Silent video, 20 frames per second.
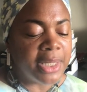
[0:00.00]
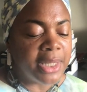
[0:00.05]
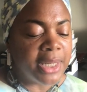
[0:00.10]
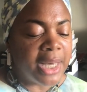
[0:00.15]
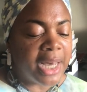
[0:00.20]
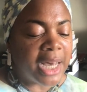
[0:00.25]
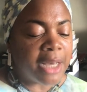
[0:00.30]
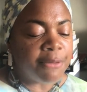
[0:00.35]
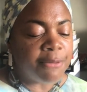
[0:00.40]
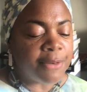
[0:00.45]

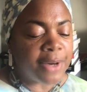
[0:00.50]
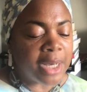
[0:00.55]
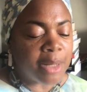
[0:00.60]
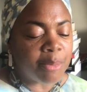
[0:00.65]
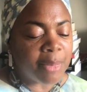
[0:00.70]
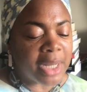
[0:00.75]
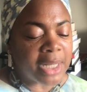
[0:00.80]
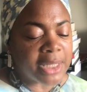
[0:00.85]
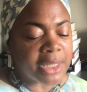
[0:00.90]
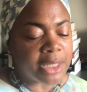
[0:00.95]
I find
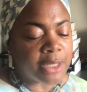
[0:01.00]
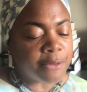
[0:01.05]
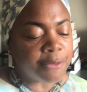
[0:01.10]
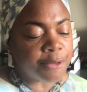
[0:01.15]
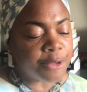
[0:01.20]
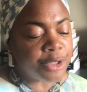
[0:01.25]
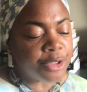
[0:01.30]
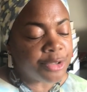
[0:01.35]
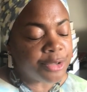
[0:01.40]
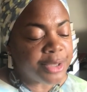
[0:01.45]
myself
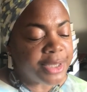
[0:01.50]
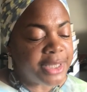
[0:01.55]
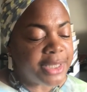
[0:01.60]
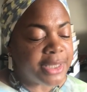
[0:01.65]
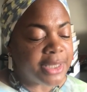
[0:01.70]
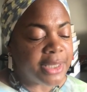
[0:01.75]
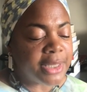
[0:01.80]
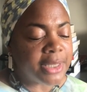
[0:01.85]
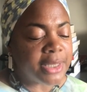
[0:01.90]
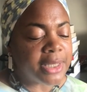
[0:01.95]

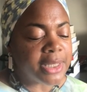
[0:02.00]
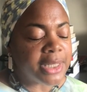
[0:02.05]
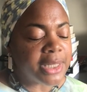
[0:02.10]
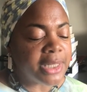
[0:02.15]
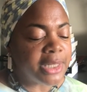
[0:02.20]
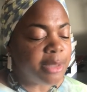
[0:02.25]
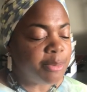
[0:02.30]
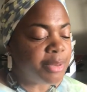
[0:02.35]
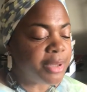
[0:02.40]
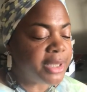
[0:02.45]
retreating and
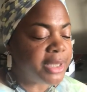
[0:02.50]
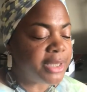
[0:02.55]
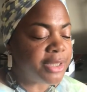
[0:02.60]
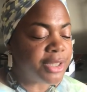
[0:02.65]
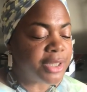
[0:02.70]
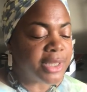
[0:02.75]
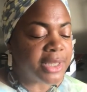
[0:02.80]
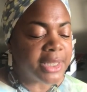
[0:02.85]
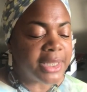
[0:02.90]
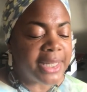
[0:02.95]
sleeping into
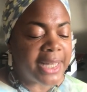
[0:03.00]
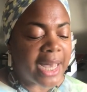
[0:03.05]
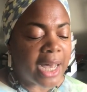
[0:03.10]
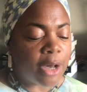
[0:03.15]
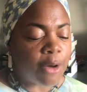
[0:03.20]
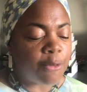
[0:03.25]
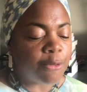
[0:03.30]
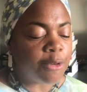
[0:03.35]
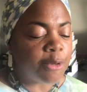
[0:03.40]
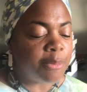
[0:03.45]
the now
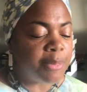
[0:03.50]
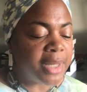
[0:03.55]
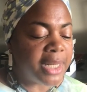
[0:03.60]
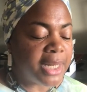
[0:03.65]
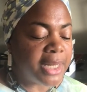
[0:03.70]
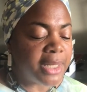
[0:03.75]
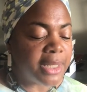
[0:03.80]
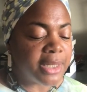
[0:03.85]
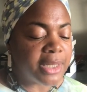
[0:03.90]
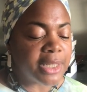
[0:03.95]

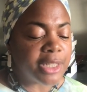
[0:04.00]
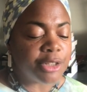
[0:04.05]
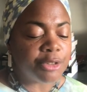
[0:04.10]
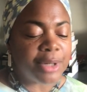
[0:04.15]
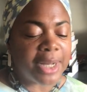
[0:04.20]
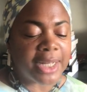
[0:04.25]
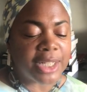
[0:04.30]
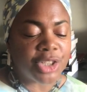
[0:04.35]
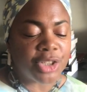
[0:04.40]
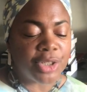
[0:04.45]
familiar
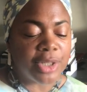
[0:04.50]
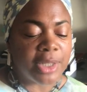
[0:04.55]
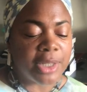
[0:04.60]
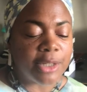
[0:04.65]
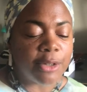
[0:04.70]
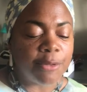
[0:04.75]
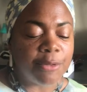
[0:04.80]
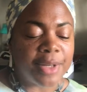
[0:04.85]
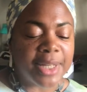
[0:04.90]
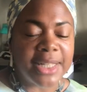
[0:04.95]
distractions
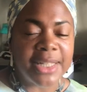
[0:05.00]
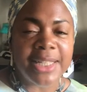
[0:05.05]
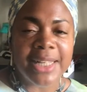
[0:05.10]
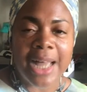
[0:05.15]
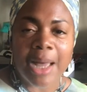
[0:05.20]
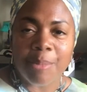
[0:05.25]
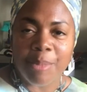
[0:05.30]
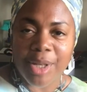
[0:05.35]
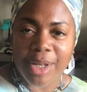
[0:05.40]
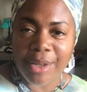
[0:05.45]
of
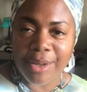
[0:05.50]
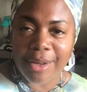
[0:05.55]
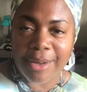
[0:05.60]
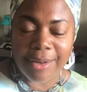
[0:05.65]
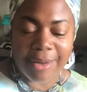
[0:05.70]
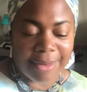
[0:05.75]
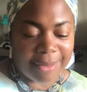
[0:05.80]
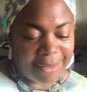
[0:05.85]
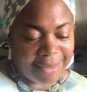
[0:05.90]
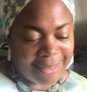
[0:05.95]
examining
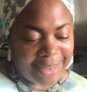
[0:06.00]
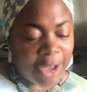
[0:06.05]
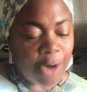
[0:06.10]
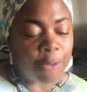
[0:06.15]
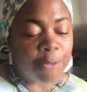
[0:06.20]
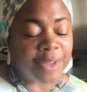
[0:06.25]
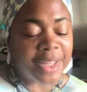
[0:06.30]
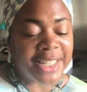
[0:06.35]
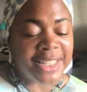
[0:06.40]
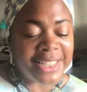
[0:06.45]

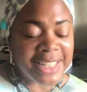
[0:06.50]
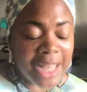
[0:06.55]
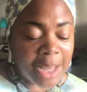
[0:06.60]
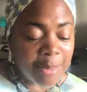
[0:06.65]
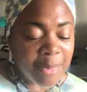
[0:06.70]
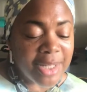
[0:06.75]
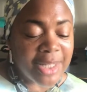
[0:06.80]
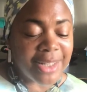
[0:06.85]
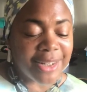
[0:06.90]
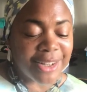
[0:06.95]

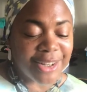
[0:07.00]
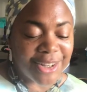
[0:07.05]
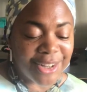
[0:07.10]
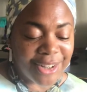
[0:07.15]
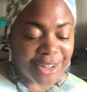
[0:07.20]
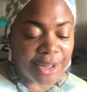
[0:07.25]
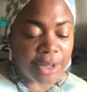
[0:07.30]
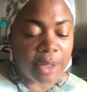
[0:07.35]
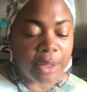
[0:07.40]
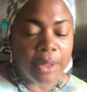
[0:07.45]

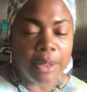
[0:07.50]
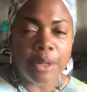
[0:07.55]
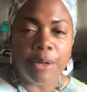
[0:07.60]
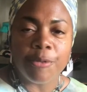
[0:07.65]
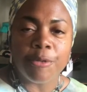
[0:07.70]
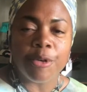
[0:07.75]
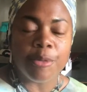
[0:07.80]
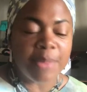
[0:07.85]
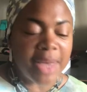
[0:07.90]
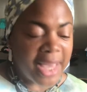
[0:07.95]
her
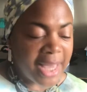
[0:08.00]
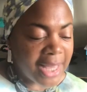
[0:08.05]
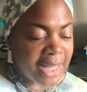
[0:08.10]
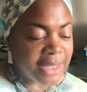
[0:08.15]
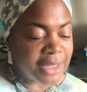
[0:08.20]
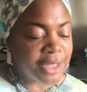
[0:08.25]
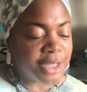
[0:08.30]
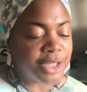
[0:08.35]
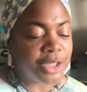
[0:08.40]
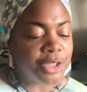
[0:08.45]
from head
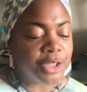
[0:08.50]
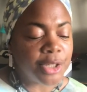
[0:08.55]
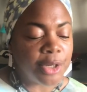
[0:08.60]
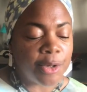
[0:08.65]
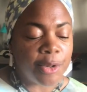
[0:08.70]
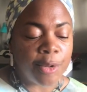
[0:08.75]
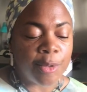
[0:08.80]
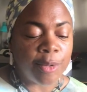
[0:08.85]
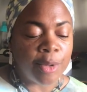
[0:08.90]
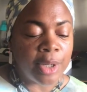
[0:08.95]
to
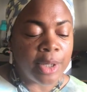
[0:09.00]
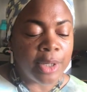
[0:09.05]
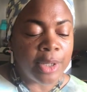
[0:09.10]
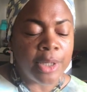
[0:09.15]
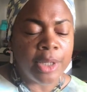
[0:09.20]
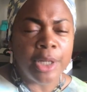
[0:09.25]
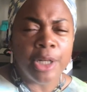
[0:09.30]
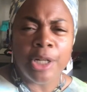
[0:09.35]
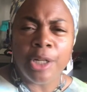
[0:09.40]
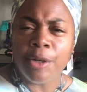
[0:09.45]
toe,
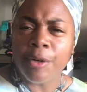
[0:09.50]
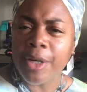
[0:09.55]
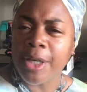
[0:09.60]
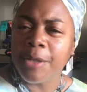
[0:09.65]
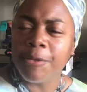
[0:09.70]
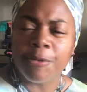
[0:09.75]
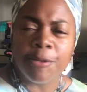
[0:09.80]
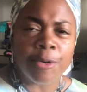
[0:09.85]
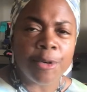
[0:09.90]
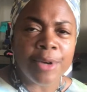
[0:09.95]
looking
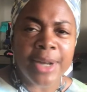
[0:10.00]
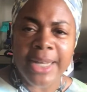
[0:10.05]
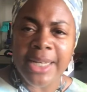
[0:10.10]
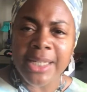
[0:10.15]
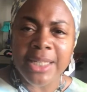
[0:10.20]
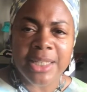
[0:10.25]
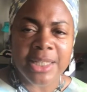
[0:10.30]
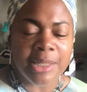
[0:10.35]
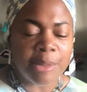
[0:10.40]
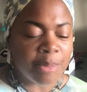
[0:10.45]
for any
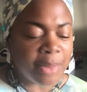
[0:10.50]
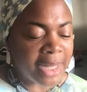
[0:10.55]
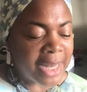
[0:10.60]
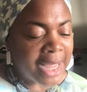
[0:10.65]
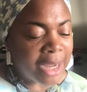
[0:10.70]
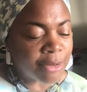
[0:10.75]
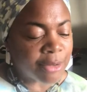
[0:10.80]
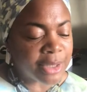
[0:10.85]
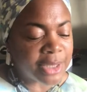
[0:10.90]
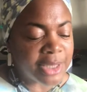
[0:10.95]

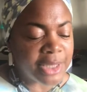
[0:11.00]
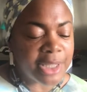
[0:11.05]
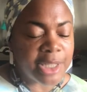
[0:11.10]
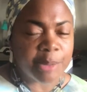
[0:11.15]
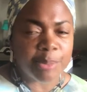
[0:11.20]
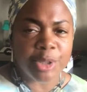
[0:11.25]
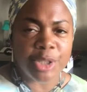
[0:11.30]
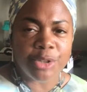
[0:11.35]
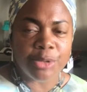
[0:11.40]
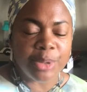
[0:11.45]
similarities
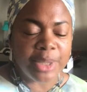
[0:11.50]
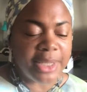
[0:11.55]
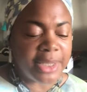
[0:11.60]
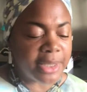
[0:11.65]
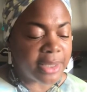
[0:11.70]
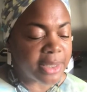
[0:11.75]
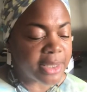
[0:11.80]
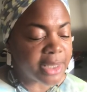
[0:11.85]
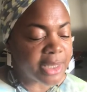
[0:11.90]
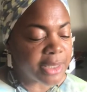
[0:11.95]
between
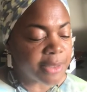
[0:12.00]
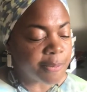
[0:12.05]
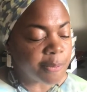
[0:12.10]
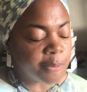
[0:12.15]
us.